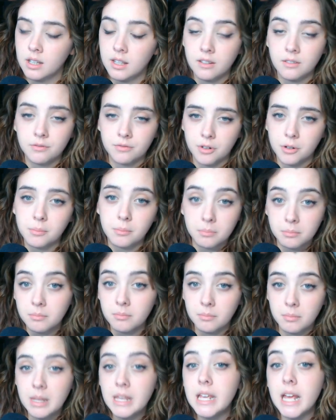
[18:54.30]
for
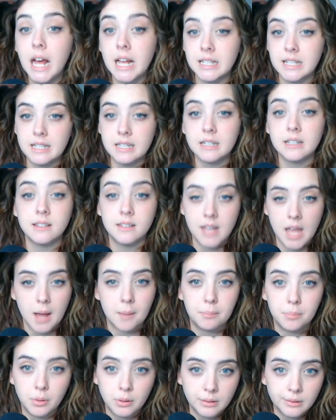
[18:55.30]
me as an
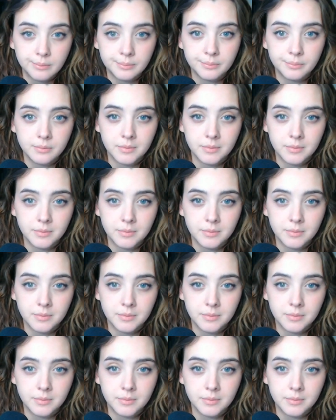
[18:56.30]
example,